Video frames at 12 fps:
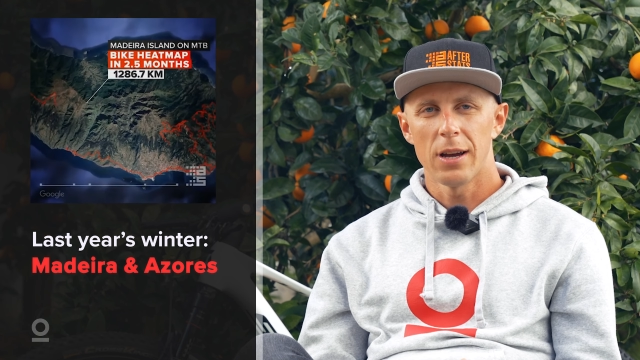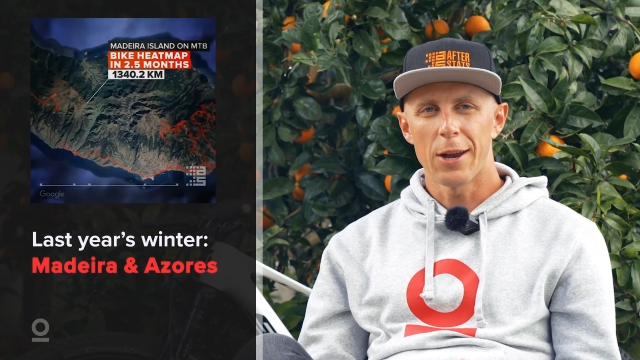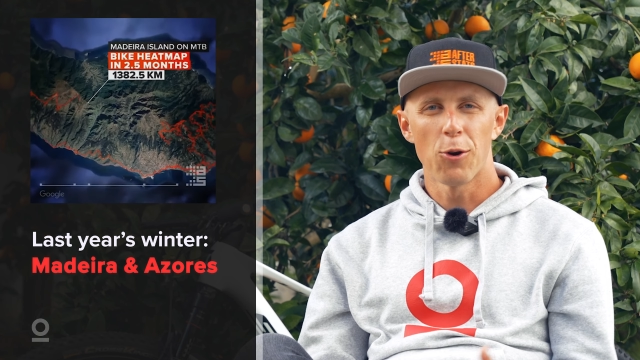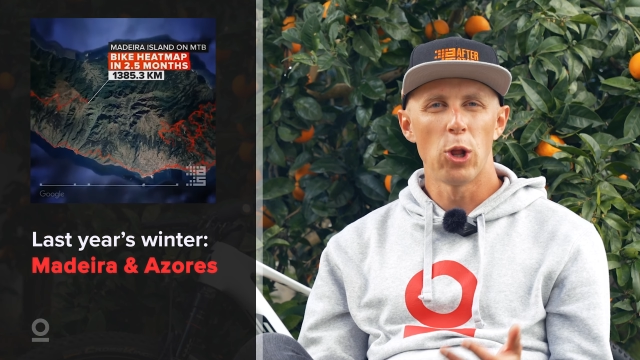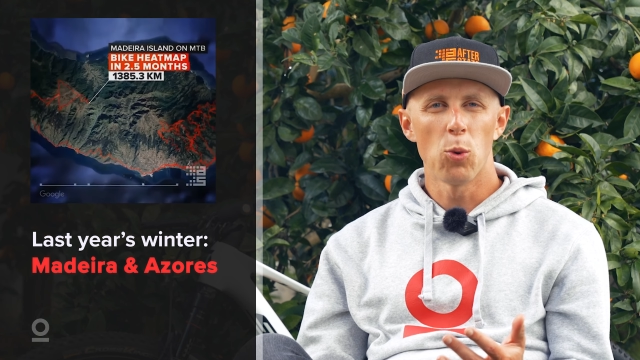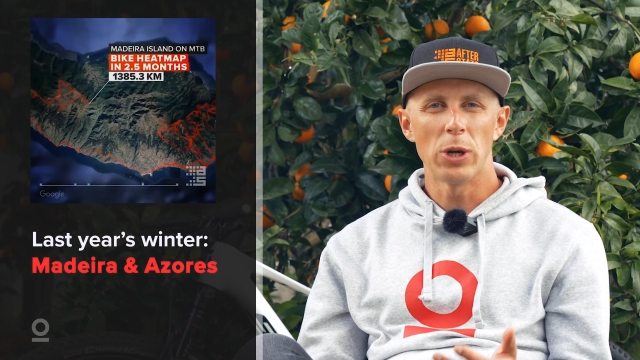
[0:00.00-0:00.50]
I
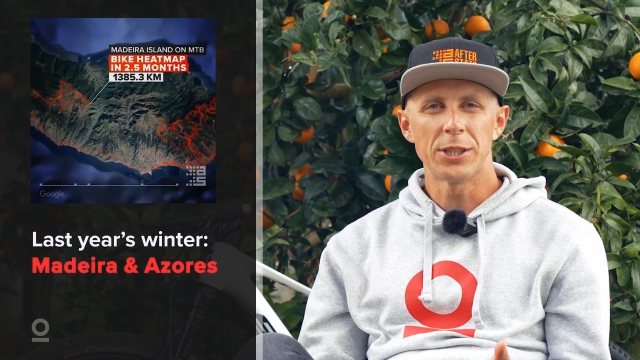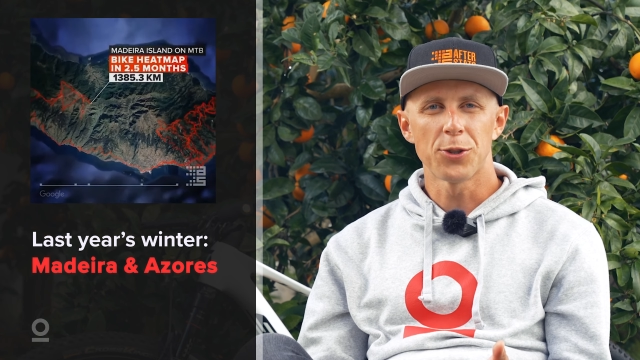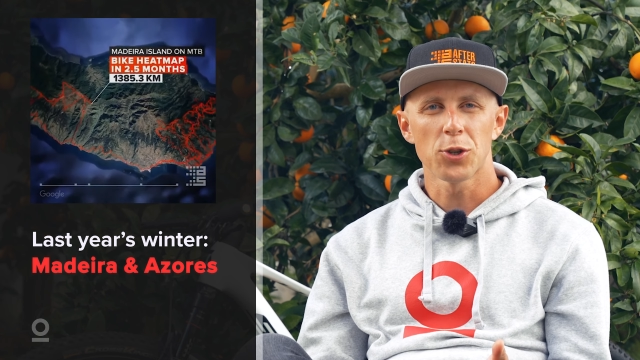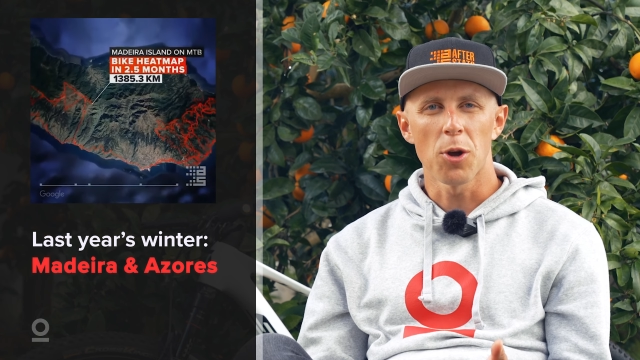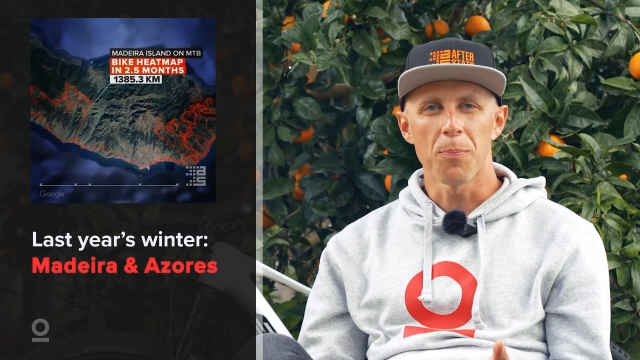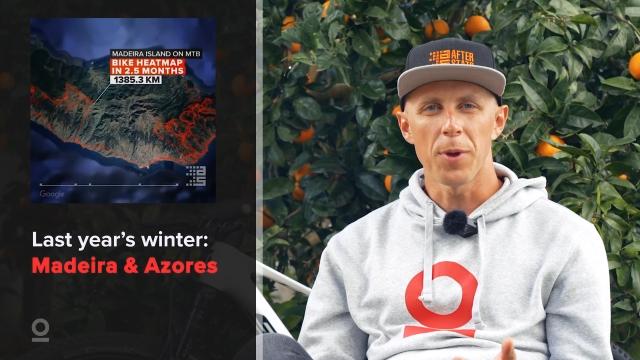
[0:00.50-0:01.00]
really wanted
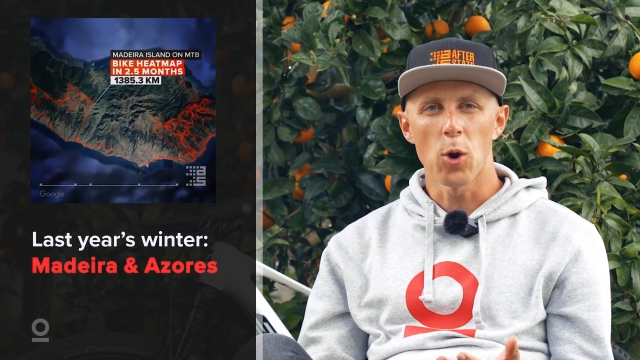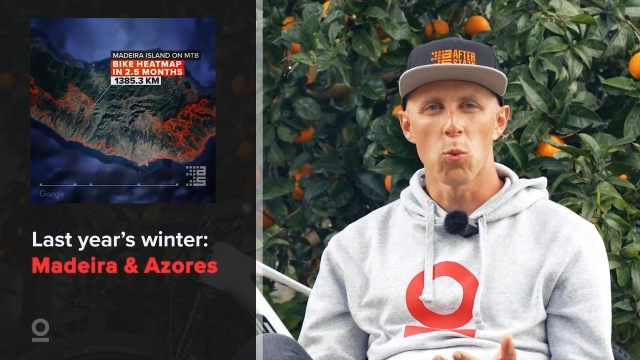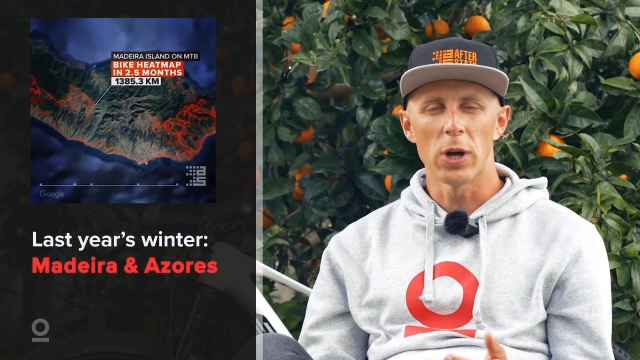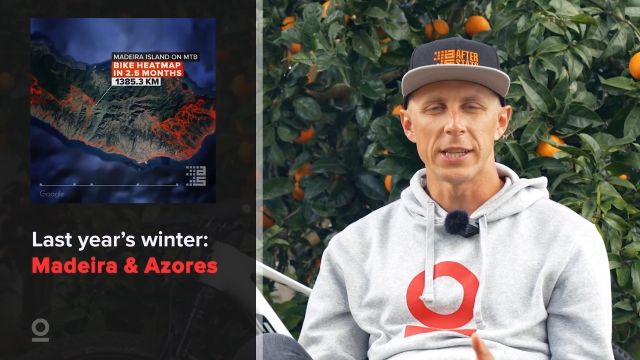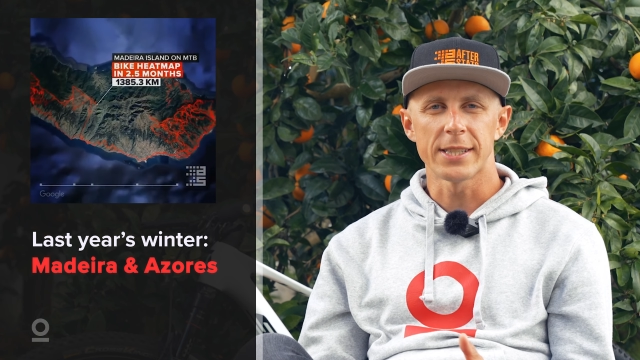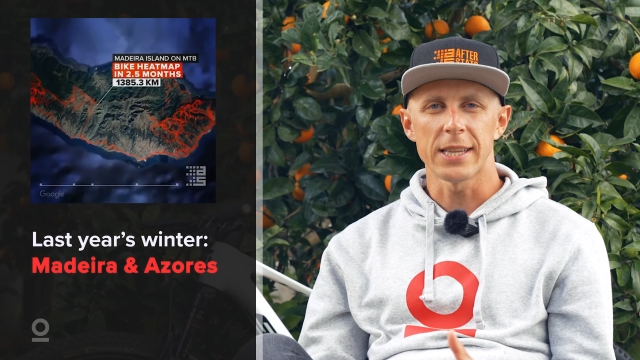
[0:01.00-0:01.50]
to compare
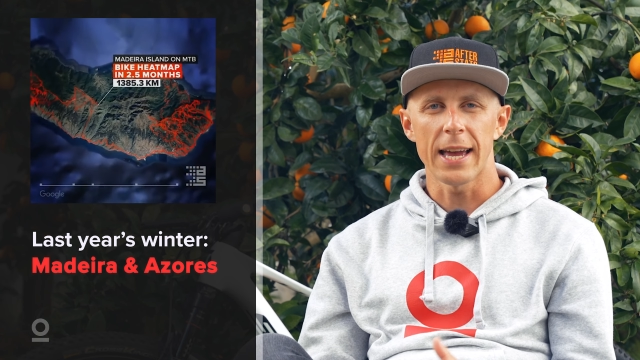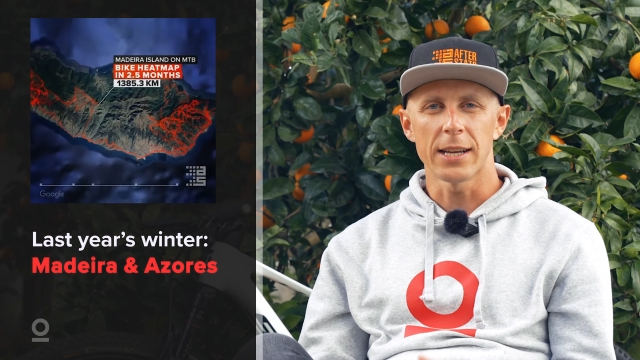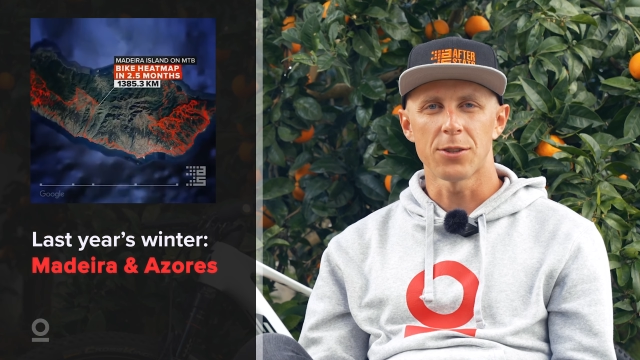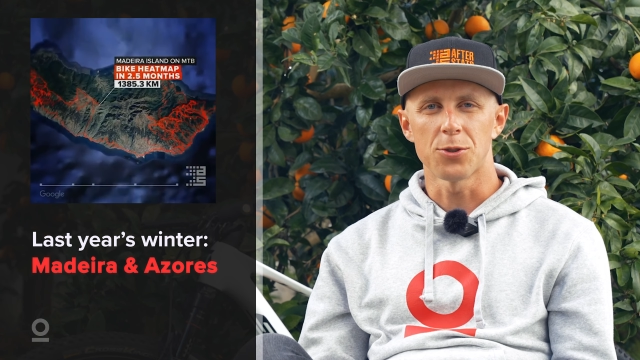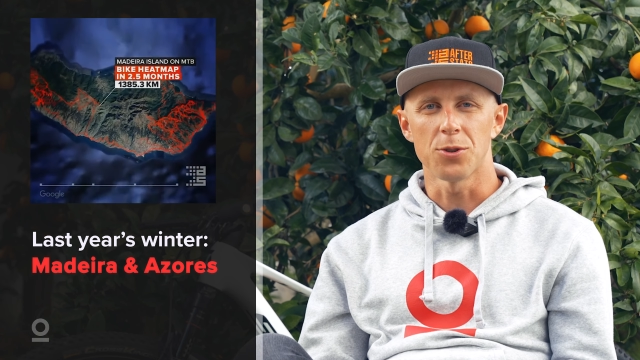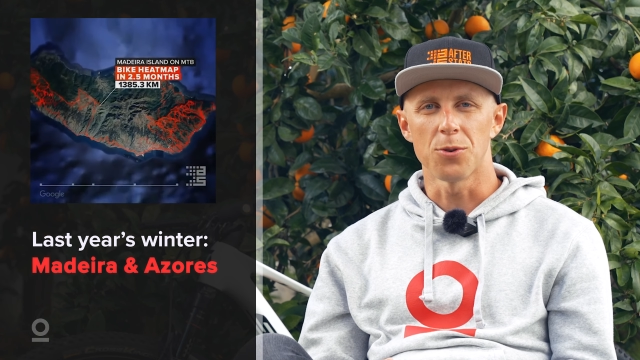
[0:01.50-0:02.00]
what it's
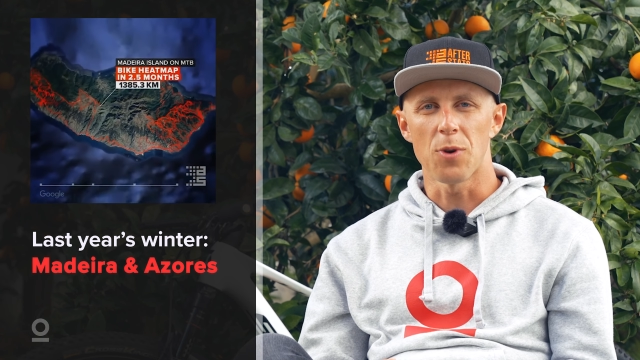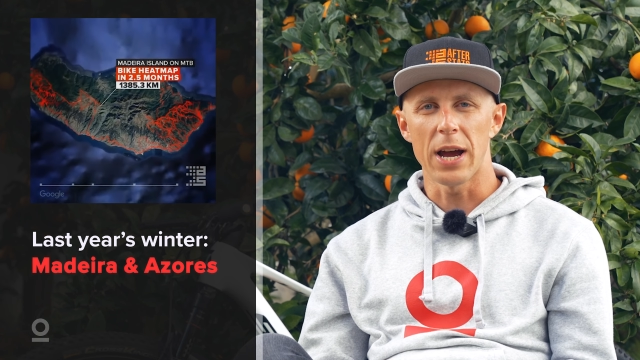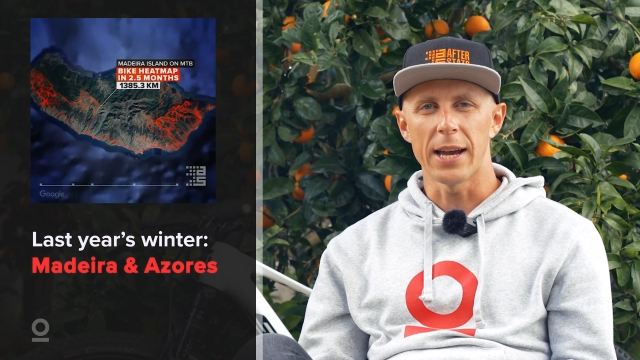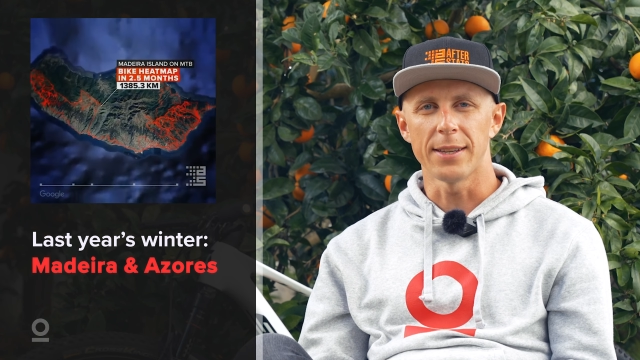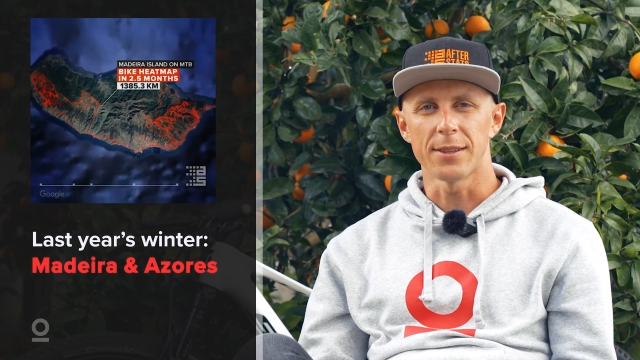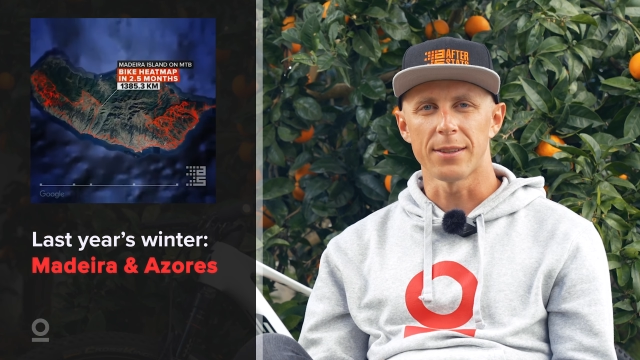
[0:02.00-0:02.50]
like to
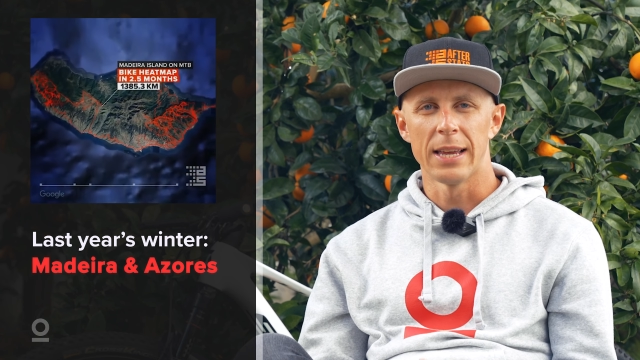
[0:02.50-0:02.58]
ride